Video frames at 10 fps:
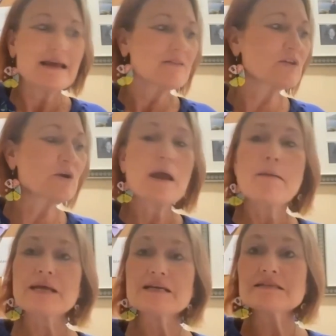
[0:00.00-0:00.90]

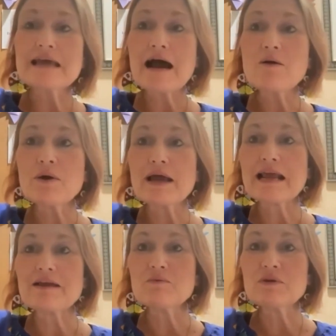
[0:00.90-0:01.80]
Because now,
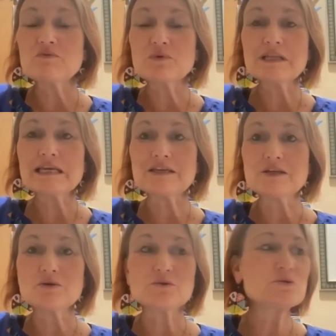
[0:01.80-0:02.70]
we've really
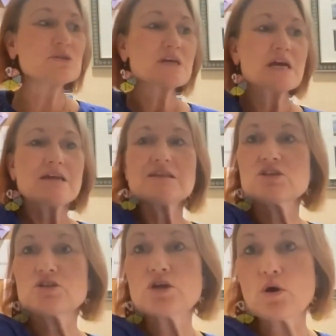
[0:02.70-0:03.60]
used this
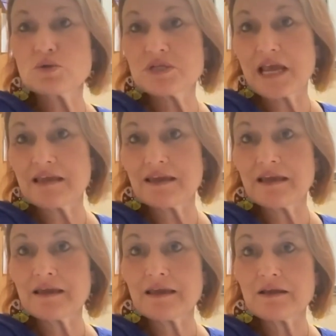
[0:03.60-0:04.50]
note
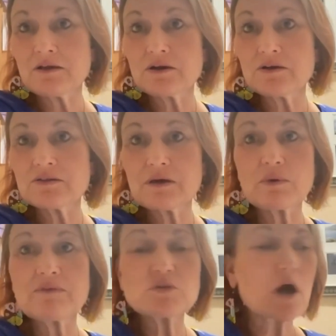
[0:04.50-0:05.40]
taking here that
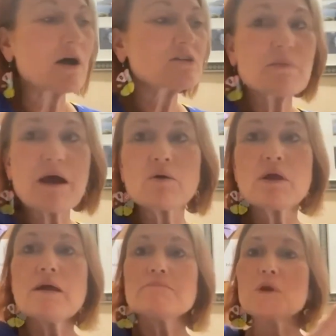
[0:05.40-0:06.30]
we've talked about.
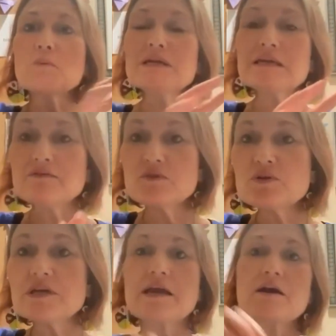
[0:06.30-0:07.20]
We give you
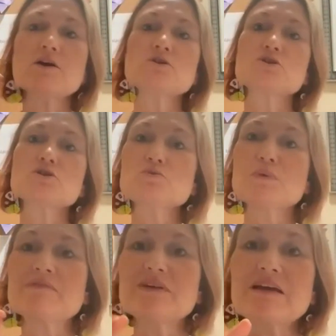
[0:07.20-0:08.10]
the characters,
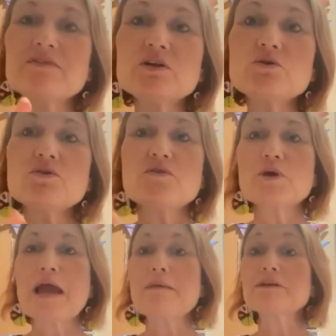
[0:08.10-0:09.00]
we've given you the
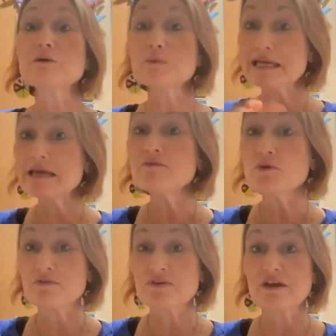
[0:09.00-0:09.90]
vocabulary, we give you
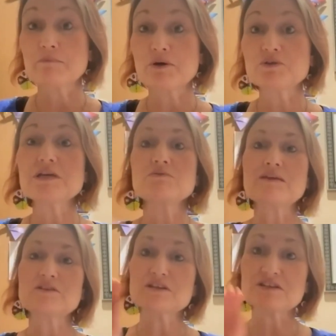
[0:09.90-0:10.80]
everything built in, right?
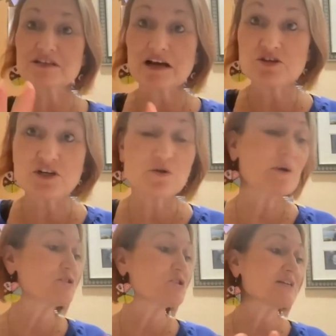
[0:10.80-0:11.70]
The discussion
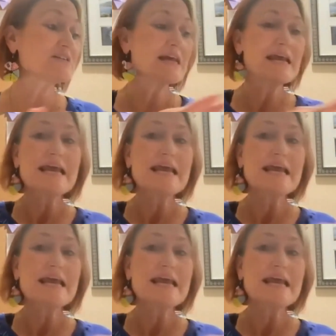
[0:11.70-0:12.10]
questions.